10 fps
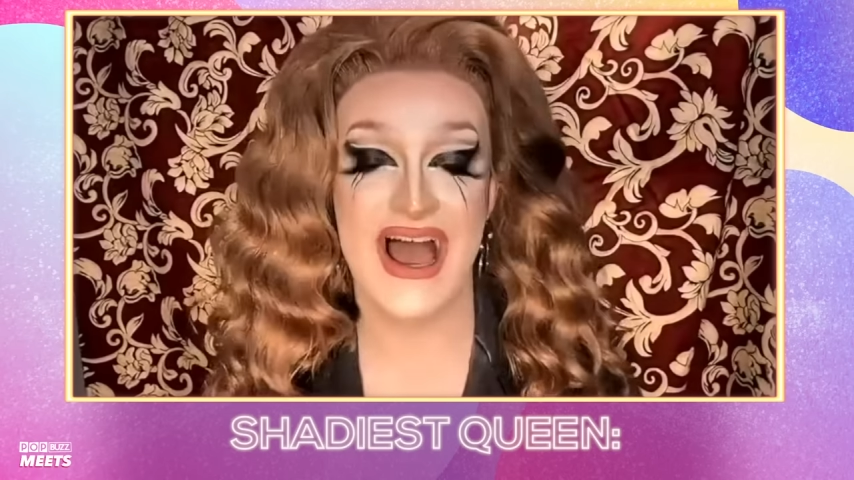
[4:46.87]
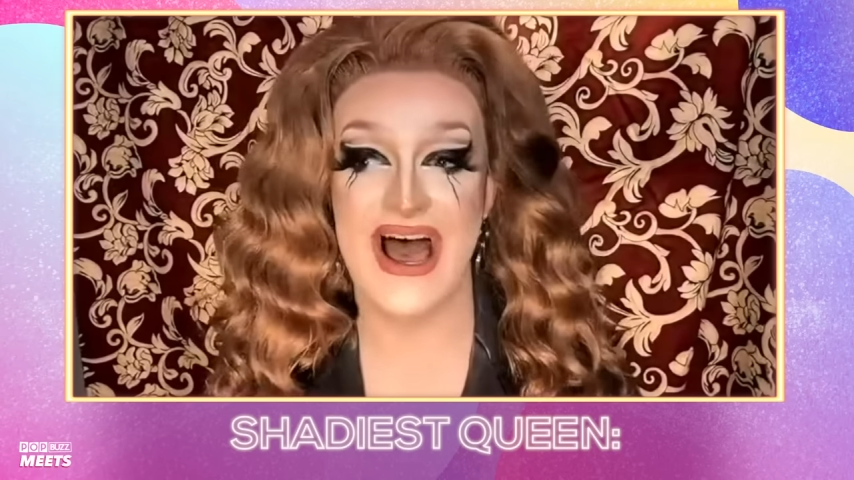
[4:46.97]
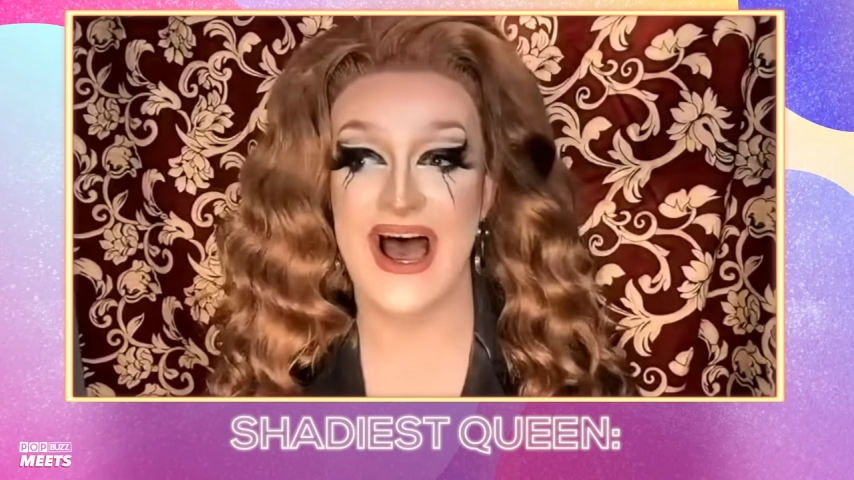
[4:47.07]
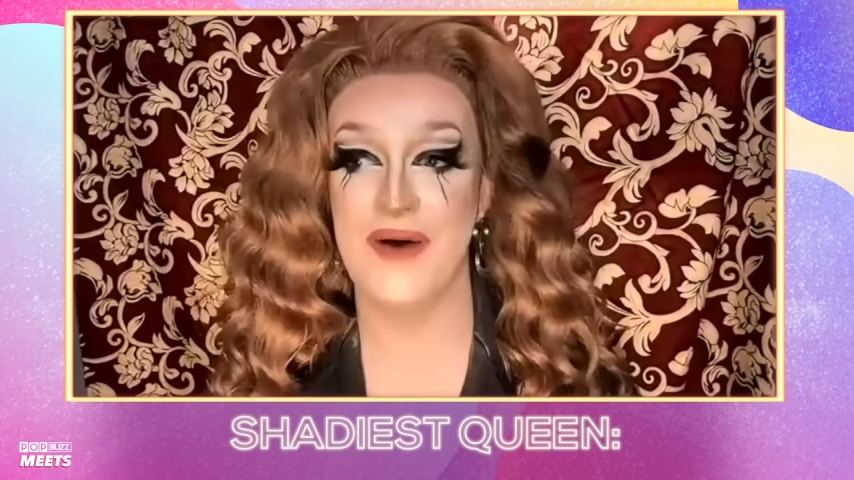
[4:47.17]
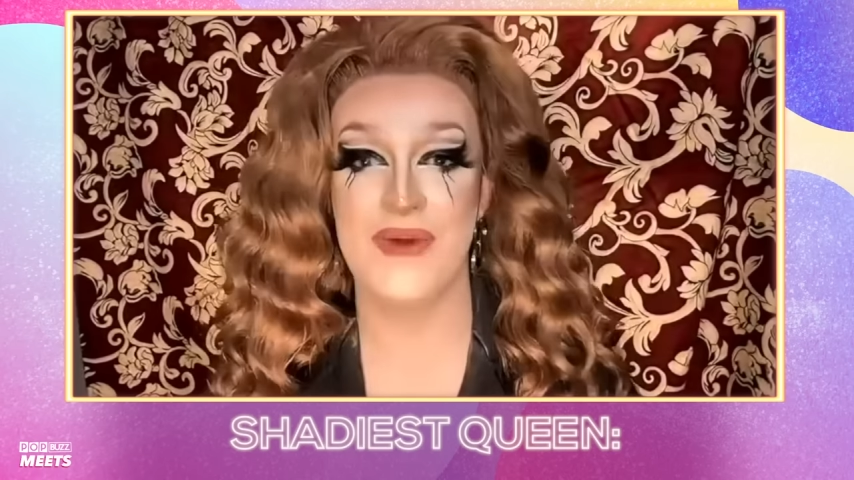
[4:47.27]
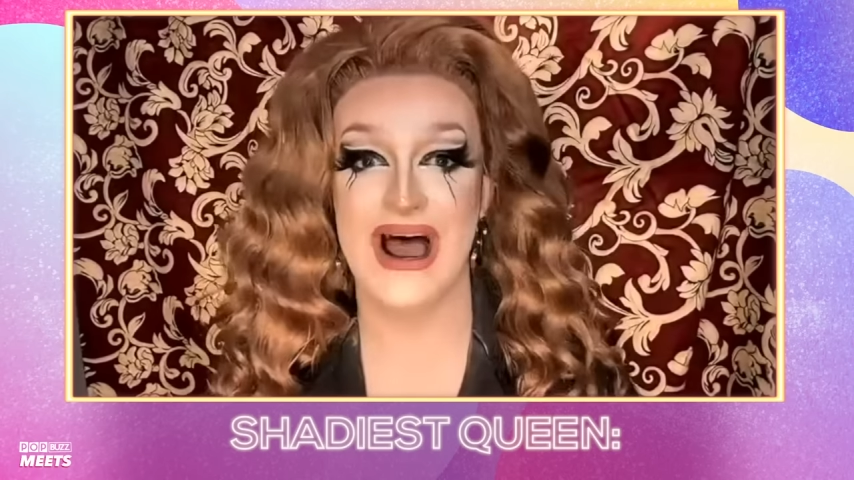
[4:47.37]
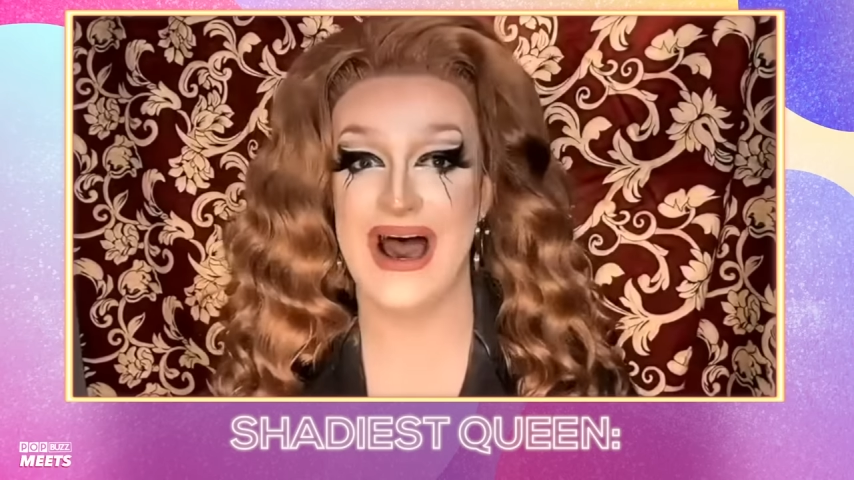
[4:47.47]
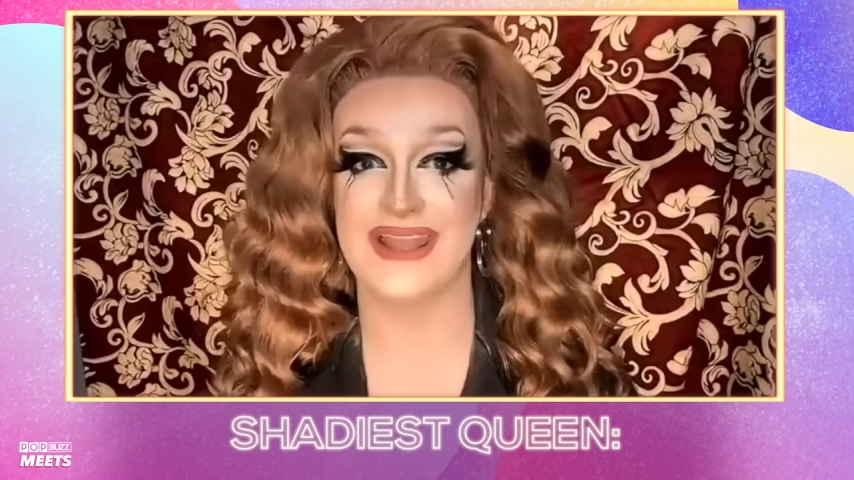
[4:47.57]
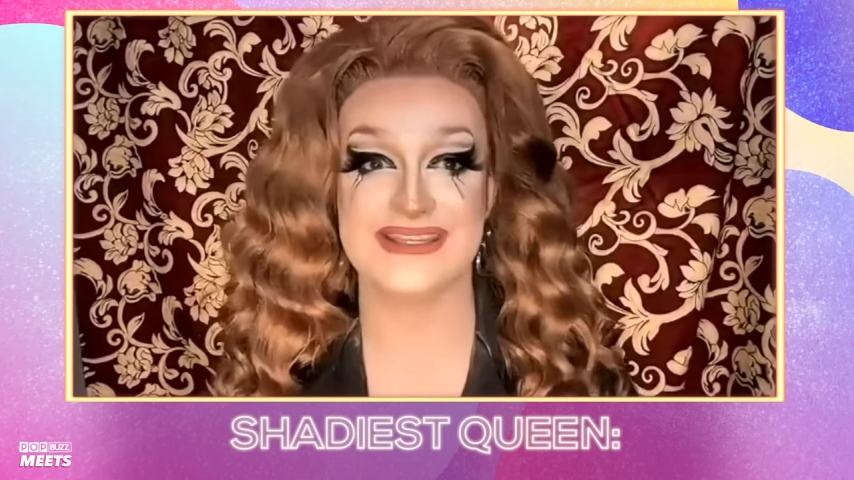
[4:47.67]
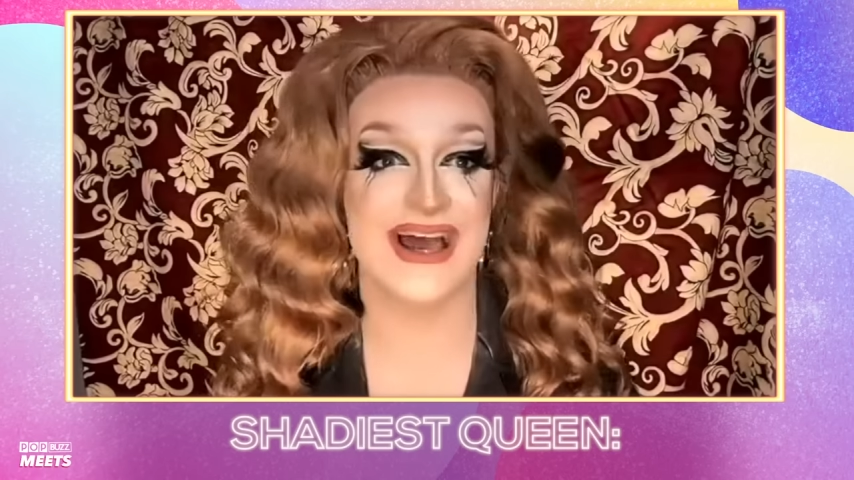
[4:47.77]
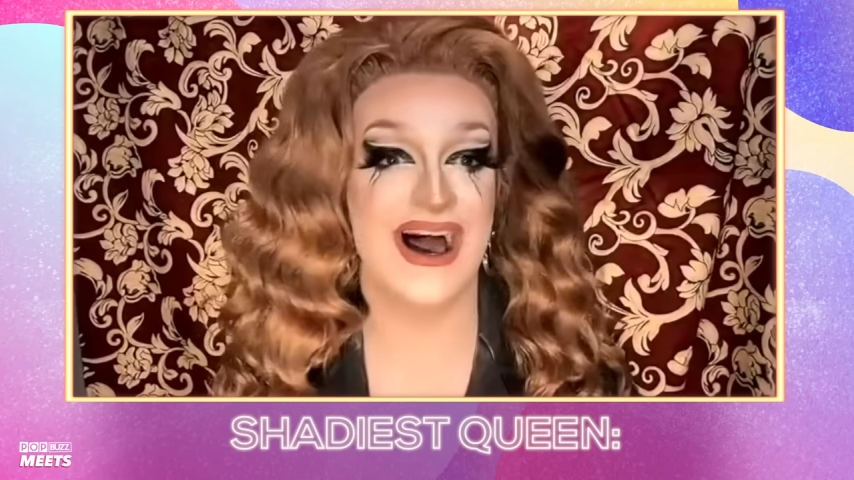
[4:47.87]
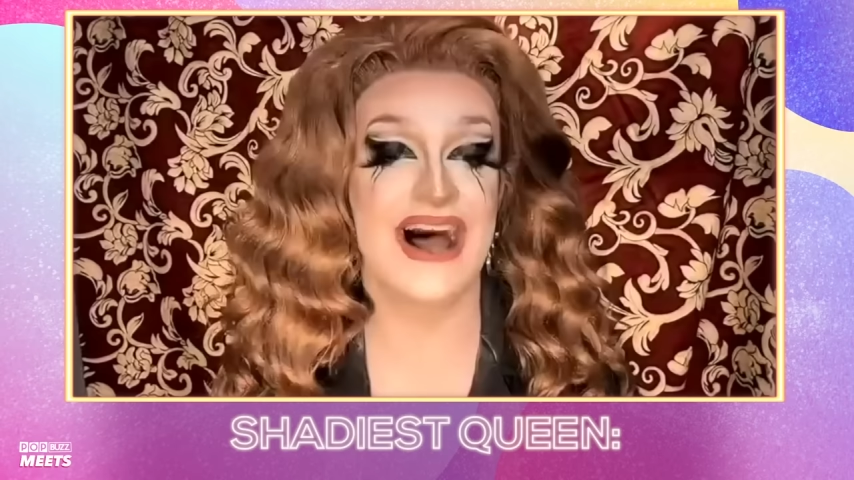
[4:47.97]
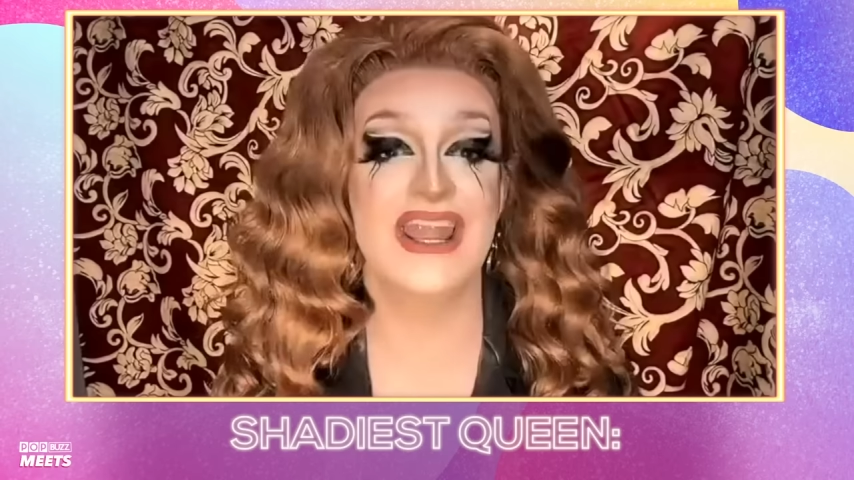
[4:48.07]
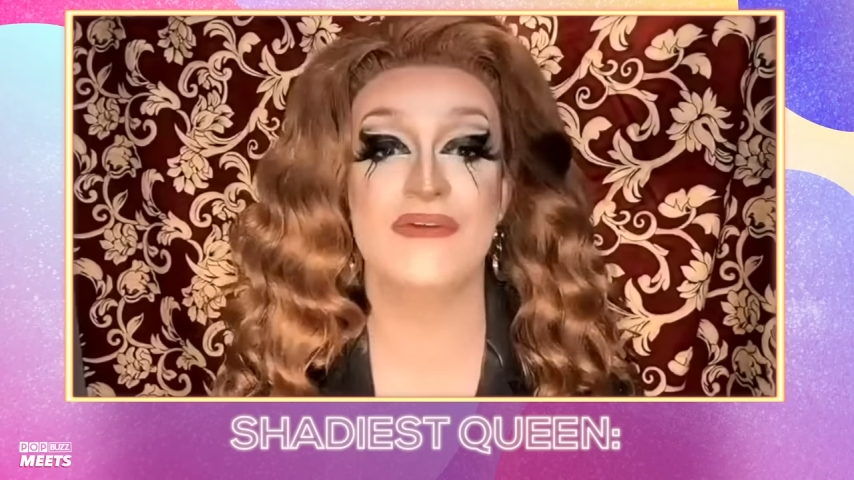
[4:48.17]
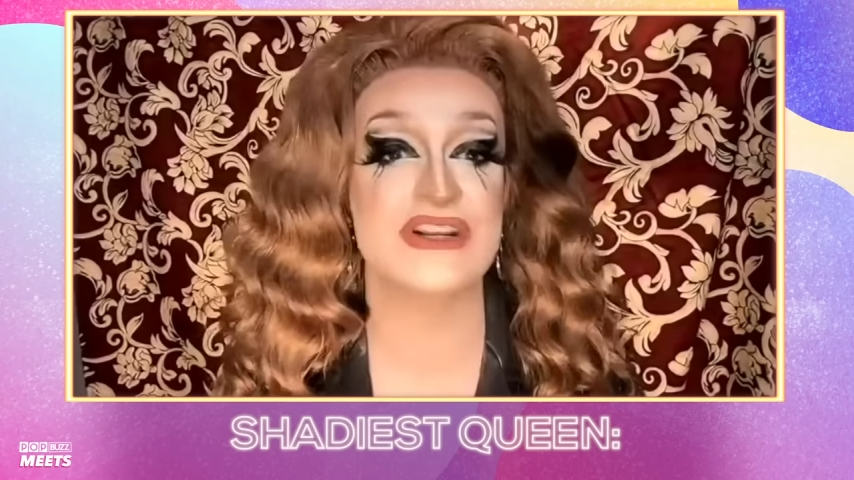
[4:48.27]
Um, and
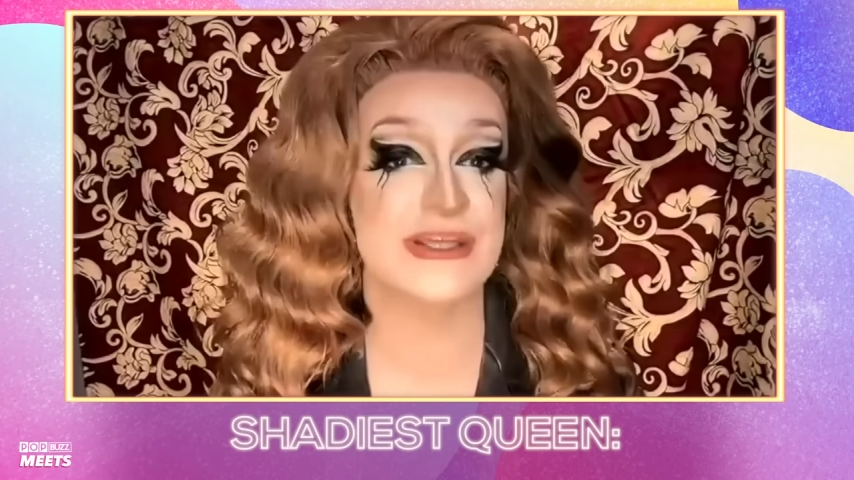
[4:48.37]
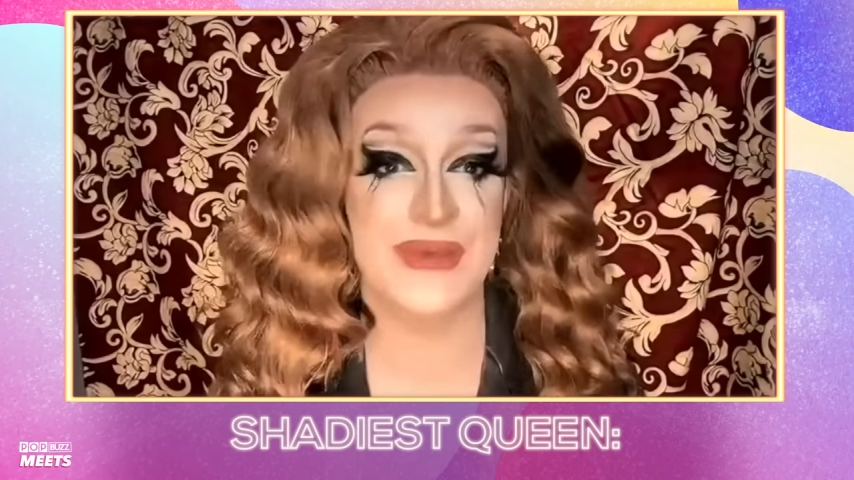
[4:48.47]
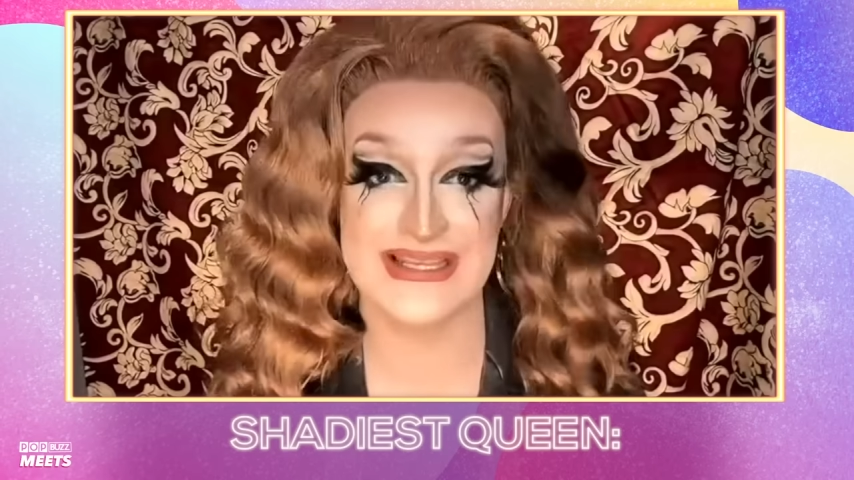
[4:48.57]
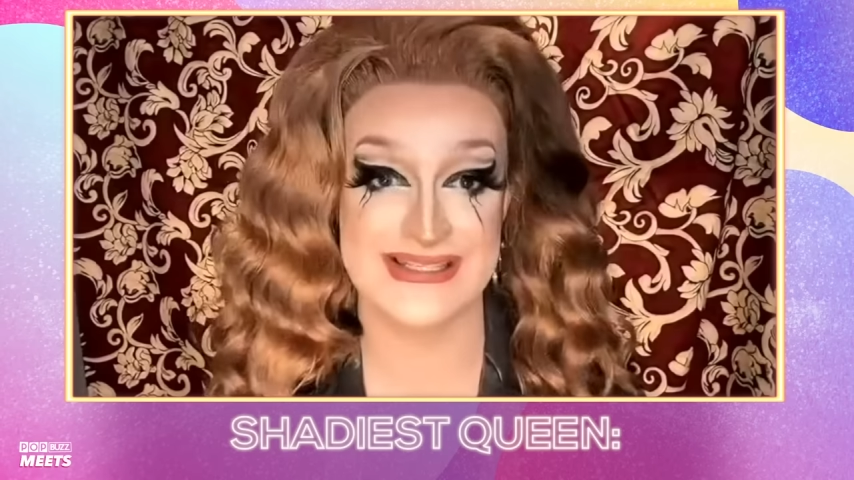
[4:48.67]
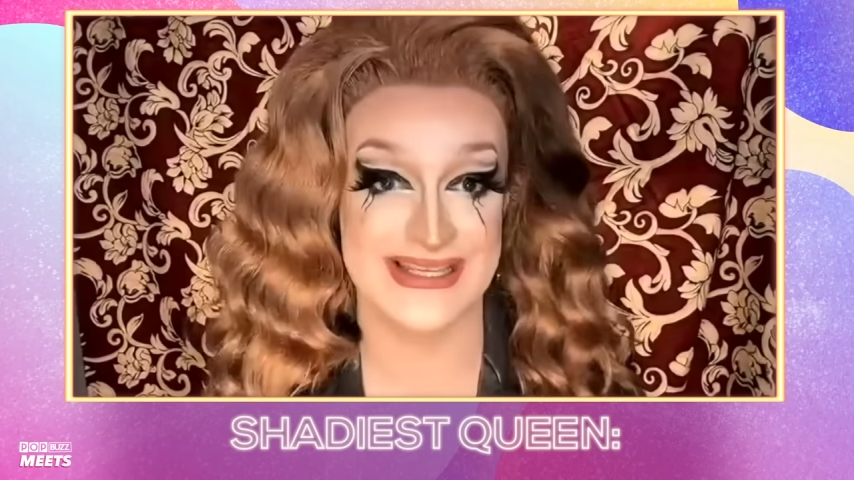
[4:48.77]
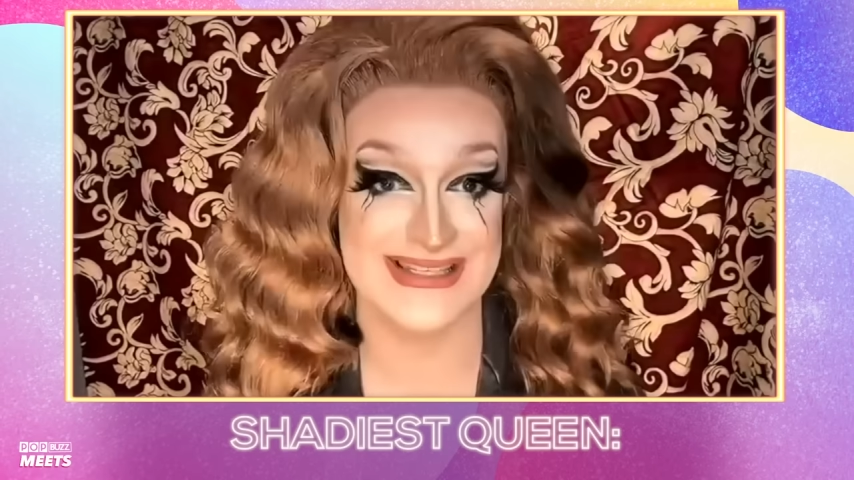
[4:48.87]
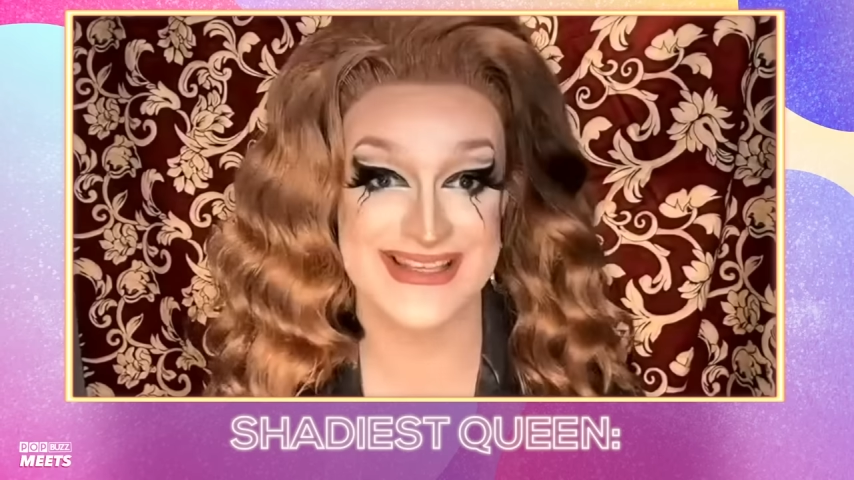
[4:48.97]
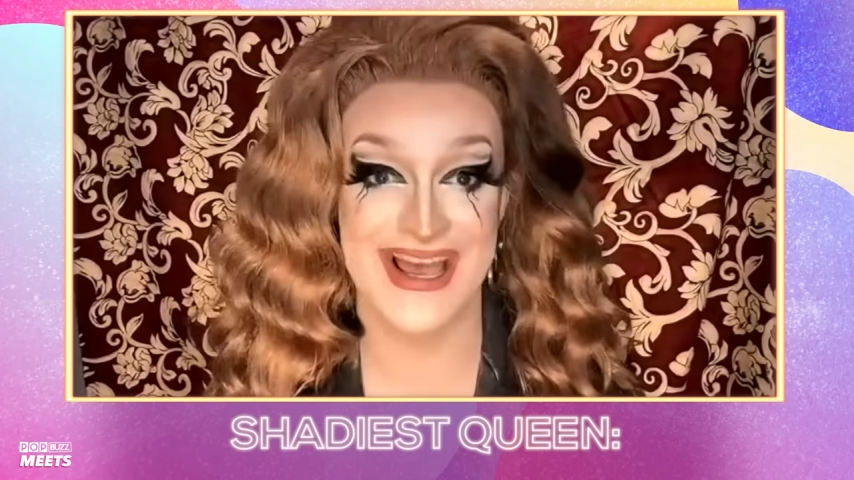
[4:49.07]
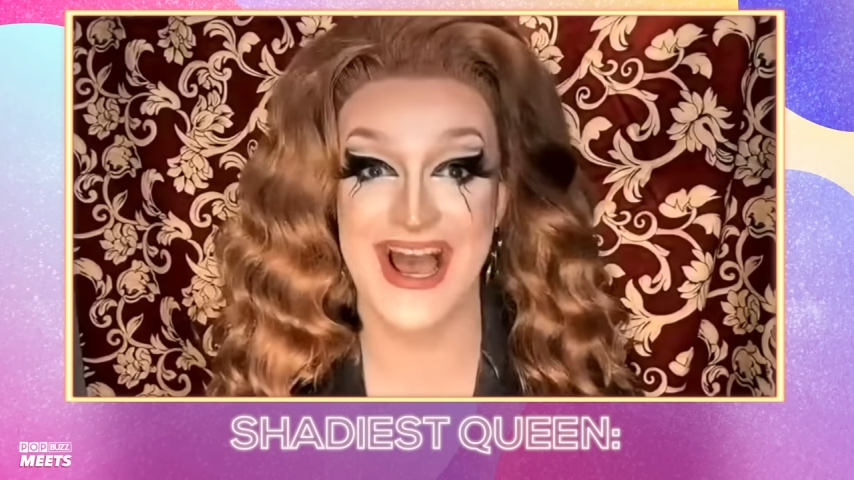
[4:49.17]
I love her to pieces.